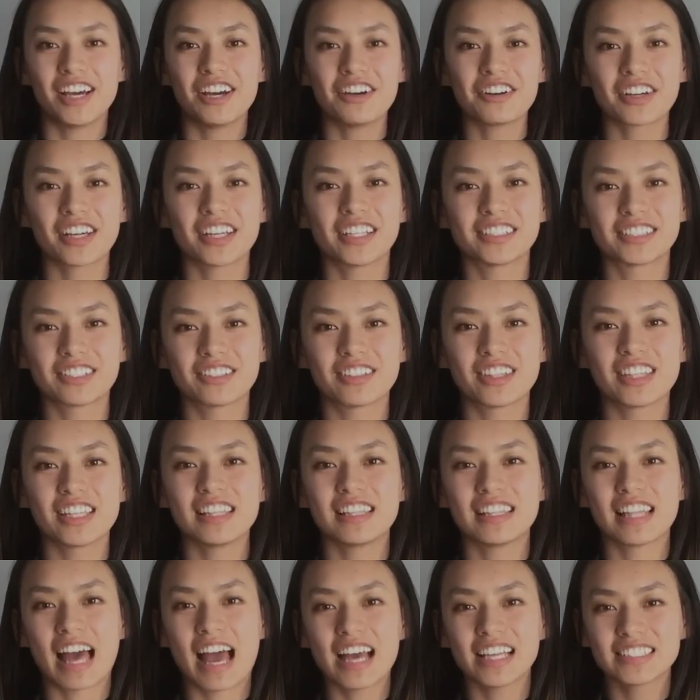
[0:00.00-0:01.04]
Okay, so the
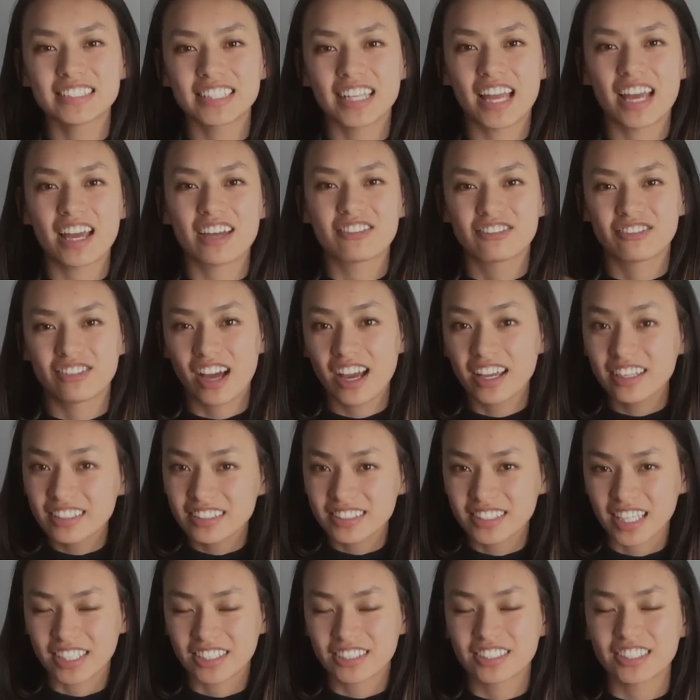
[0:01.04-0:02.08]
last and final
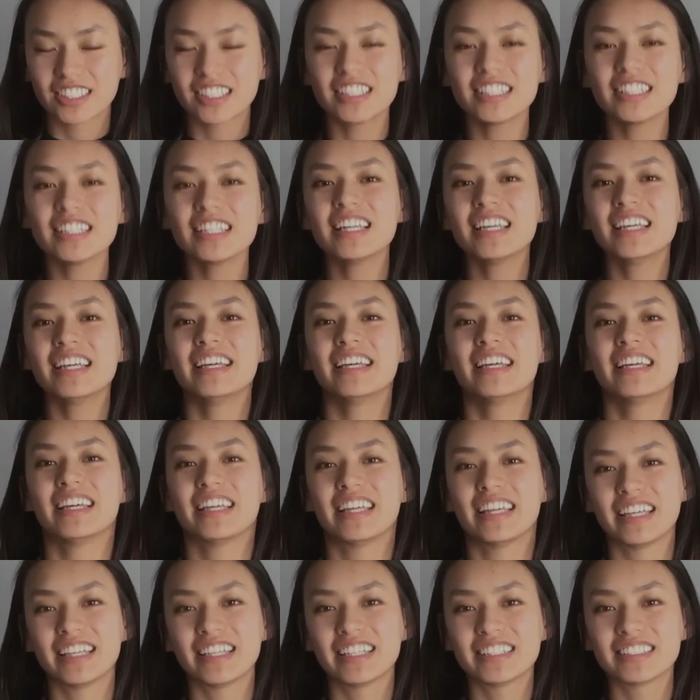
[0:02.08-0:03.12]
section
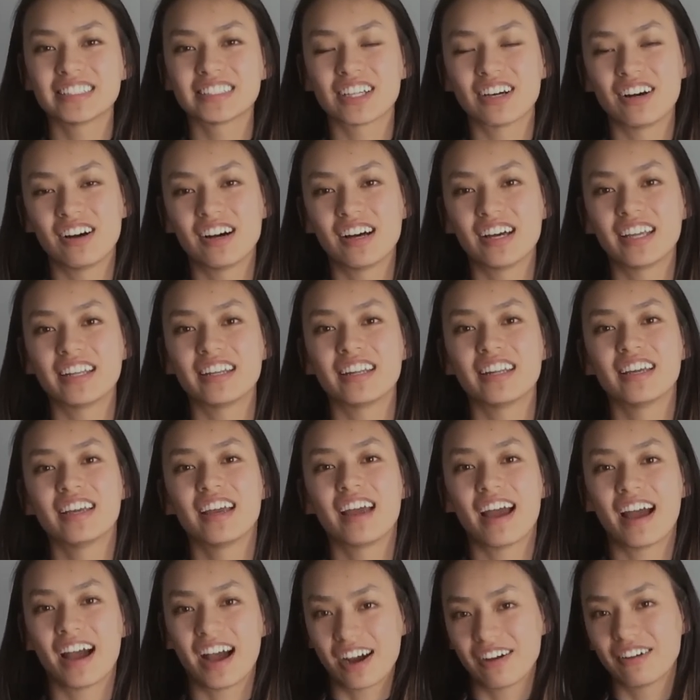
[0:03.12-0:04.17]
is on
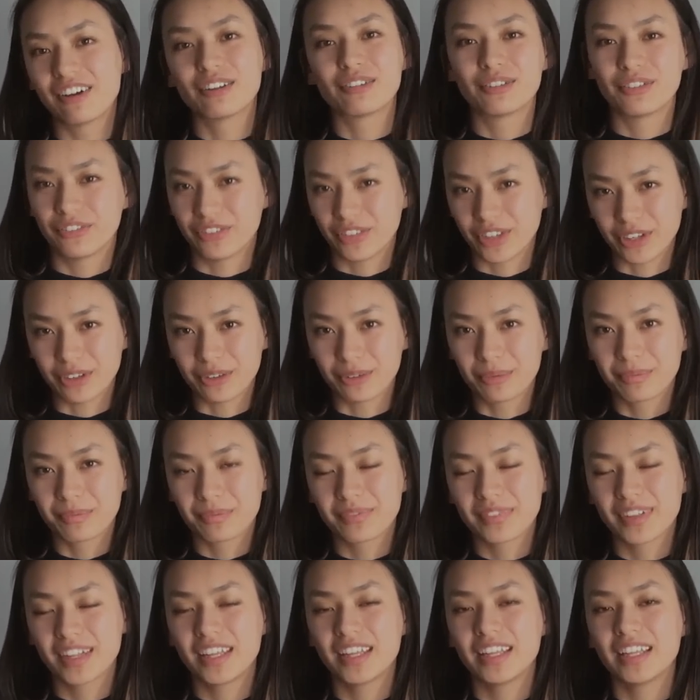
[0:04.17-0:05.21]
how I review.
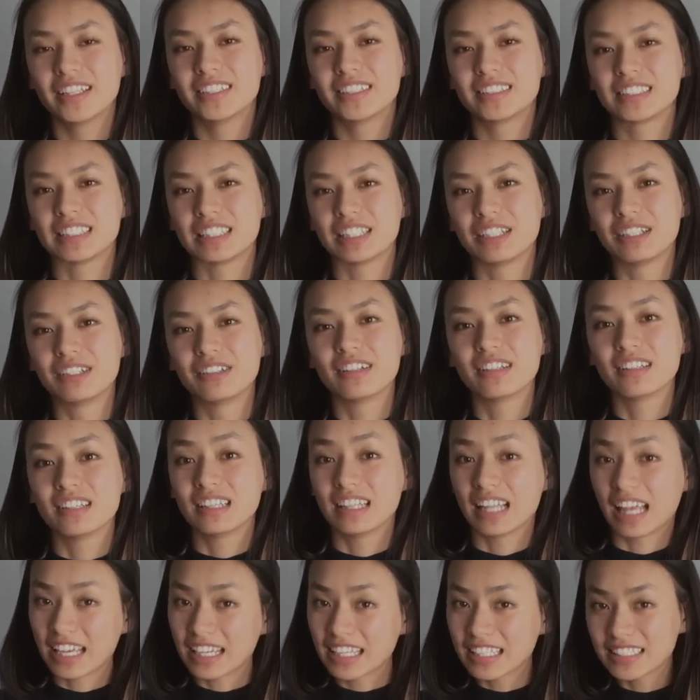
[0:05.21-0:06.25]
So
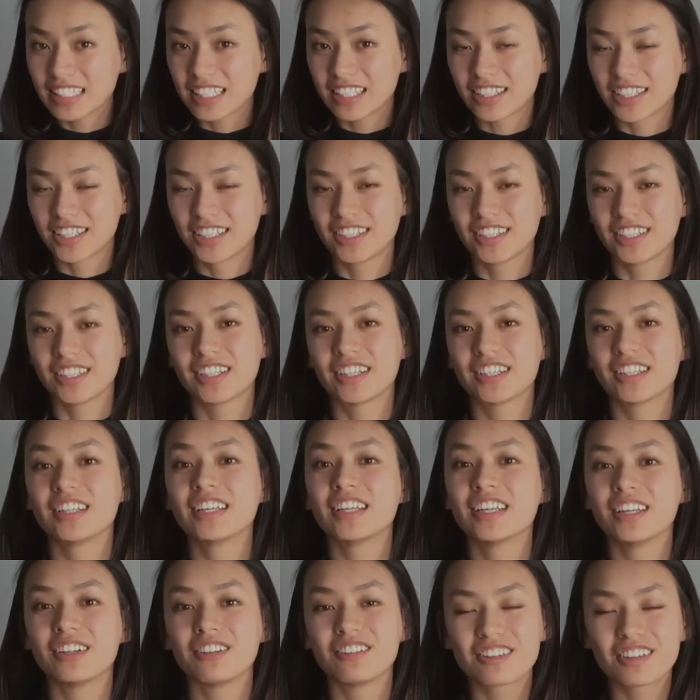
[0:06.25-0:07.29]
like I said earlier,
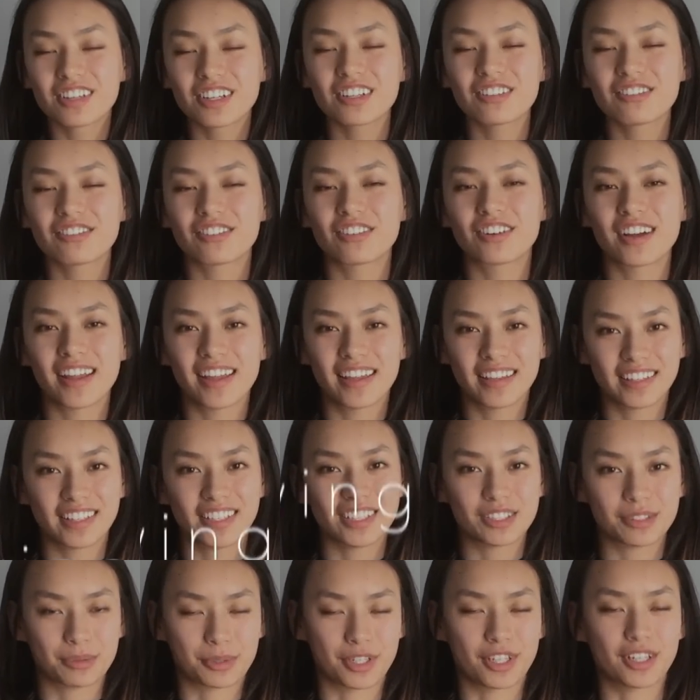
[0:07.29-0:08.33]
in order for
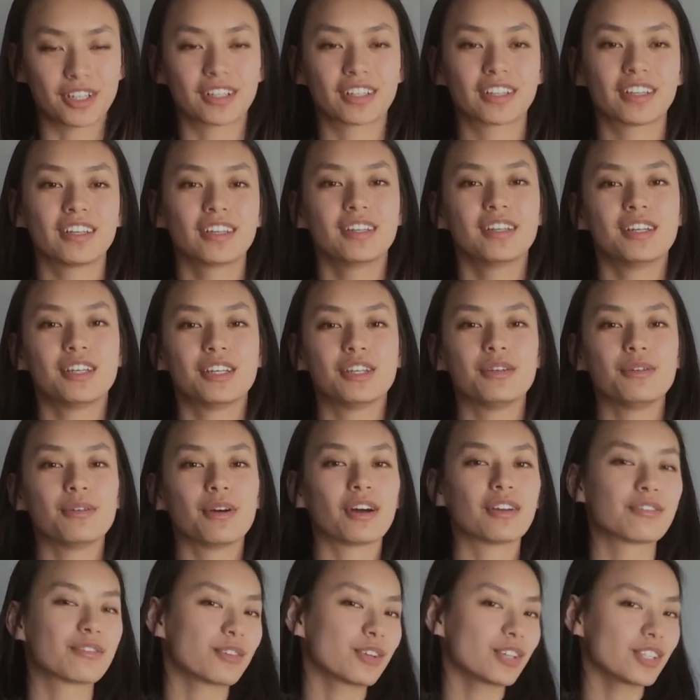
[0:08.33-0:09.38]
Anki to work, you
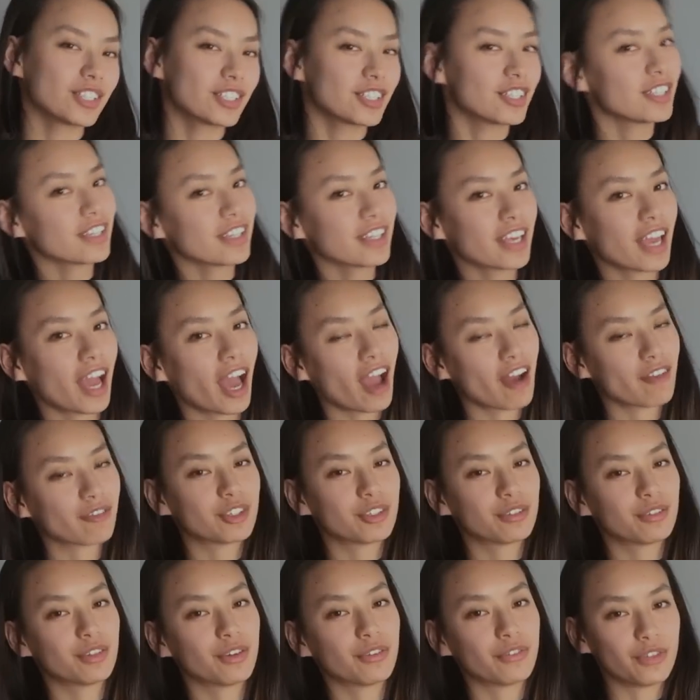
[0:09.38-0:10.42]
unfortunately have
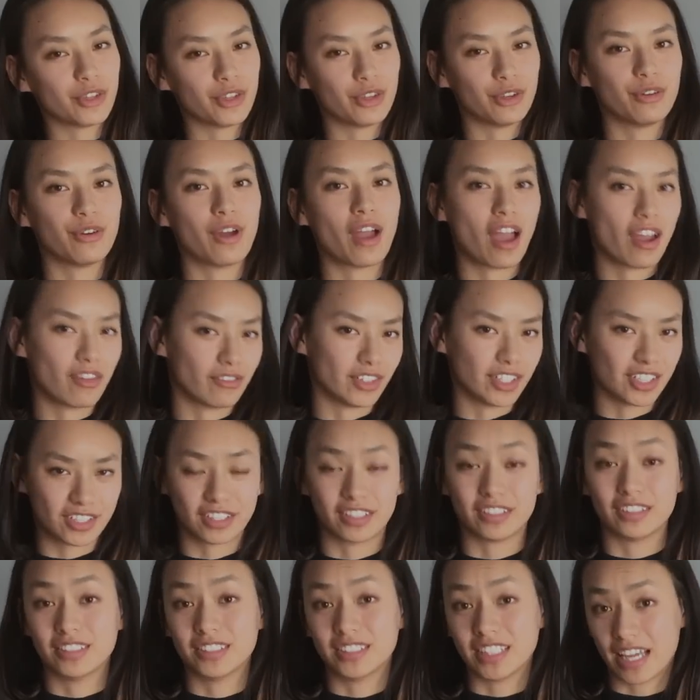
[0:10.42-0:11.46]
to review every
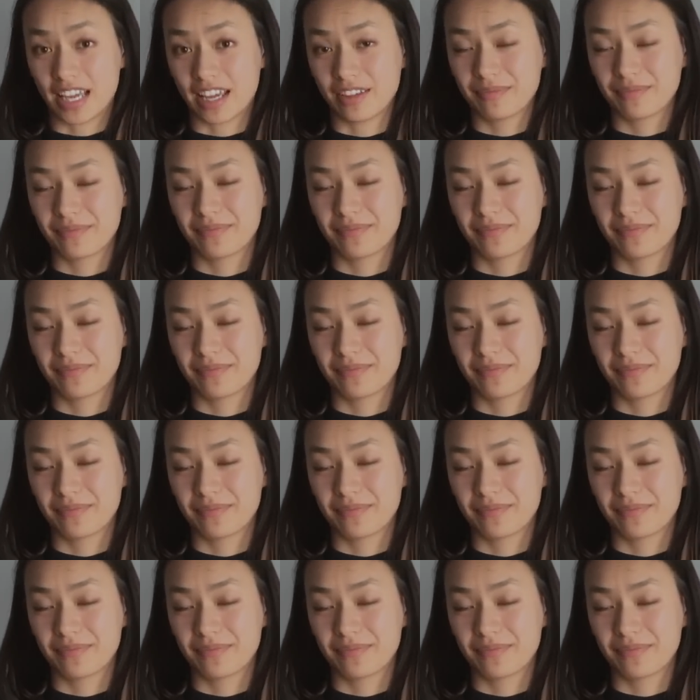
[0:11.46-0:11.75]
single day.